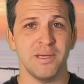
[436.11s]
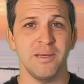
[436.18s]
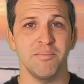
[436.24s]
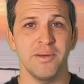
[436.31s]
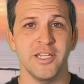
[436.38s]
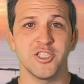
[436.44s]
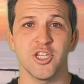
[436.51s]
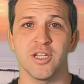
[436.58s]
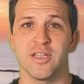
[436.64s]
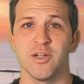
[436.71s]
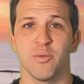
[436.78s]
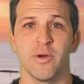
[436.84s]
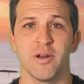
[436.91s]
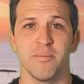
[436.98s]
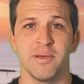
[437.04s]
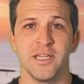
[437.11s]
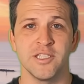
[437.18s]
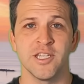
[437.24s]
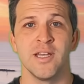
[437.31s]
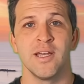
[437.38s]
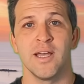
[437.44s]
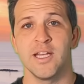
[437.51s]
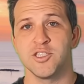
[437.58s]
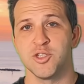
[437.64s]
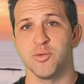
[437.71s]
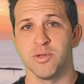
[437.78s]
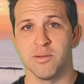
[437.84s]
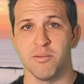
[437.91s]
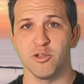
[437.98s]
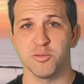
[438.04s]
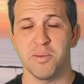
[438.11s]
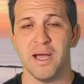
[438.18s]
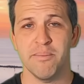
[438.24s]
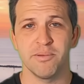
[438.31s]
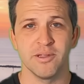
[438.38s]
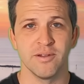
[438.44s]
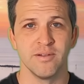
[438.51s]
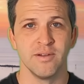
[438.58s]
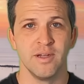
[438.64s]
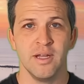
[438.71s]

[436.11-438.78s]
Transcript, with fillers: Pete Beach and Clearwater Beach as two of the most popular.